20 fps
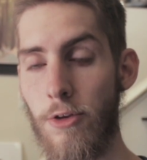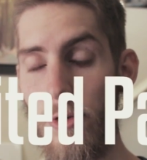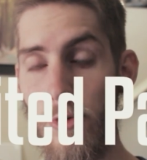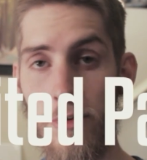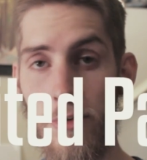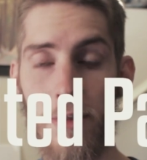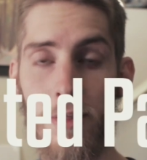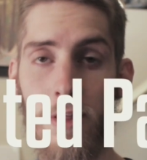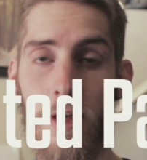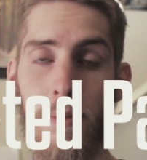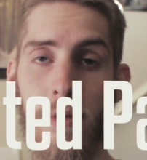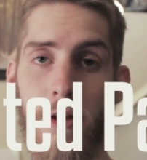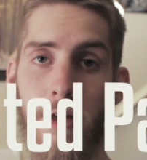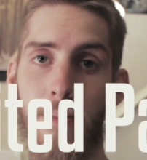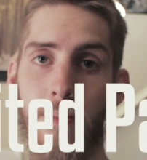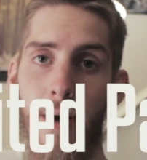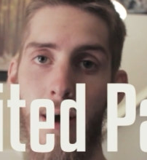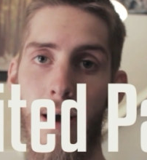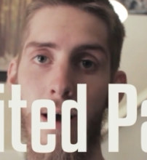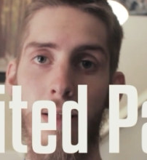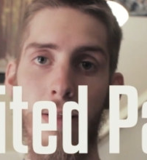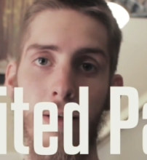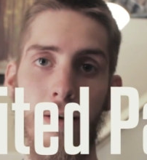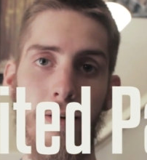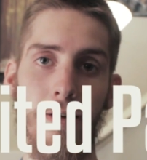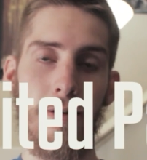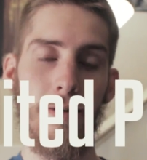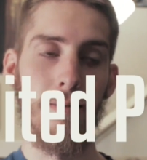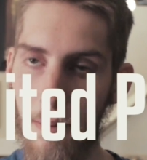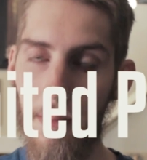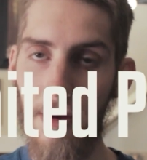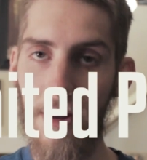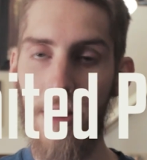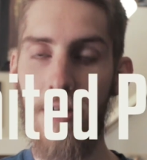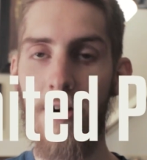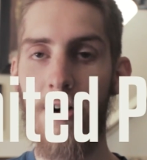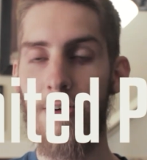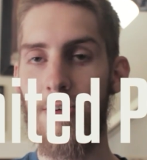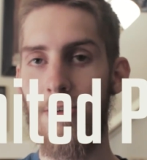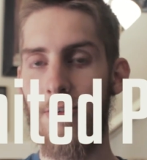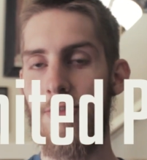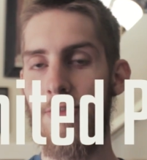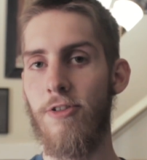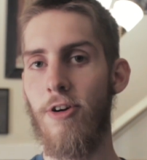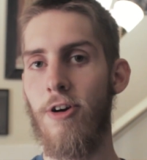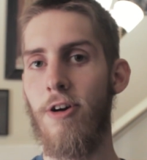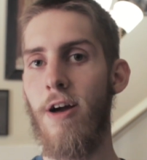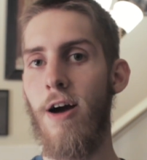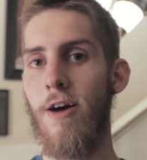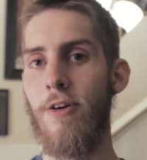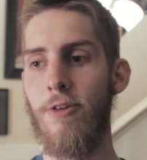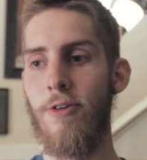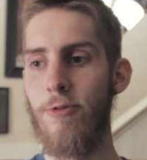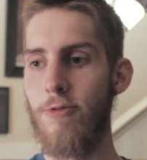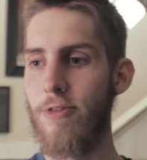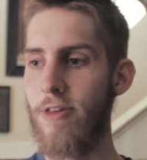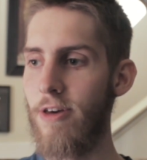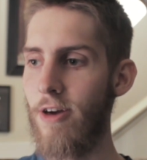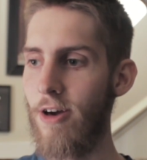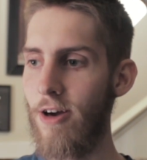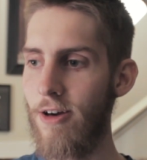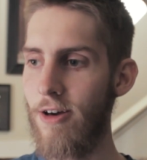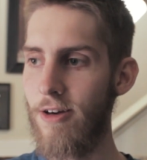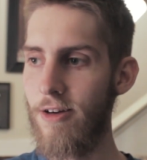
Use a limited palette. Many artists start out using